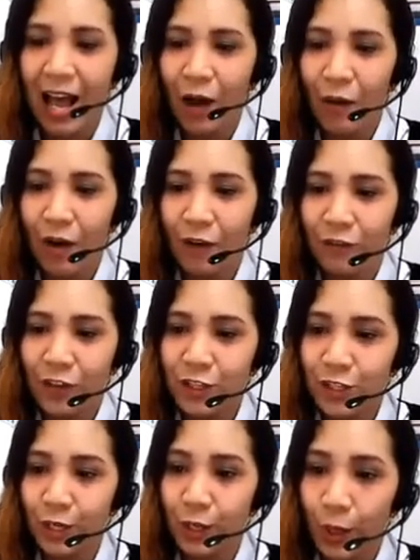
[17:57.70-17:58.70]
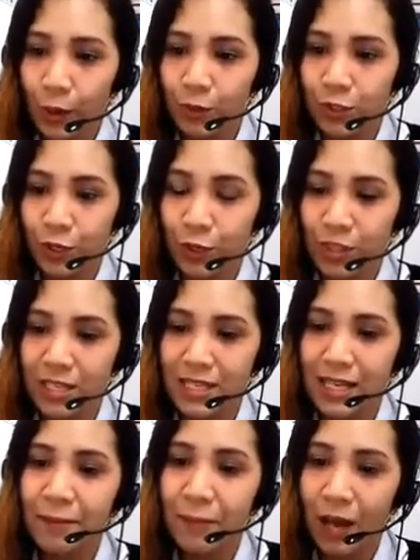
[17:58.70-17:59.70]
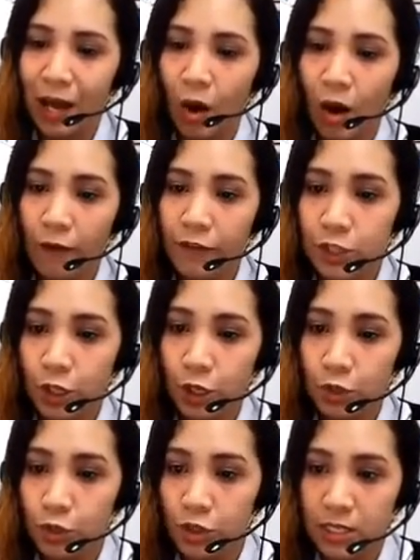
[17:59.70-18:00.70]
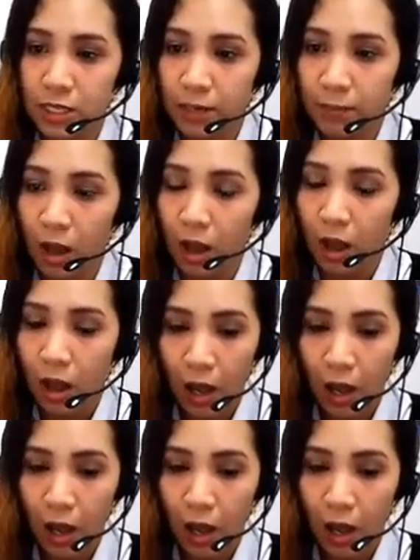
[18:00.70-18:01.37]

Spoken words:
How often do you go to the cinema? How often do you go to the cinema?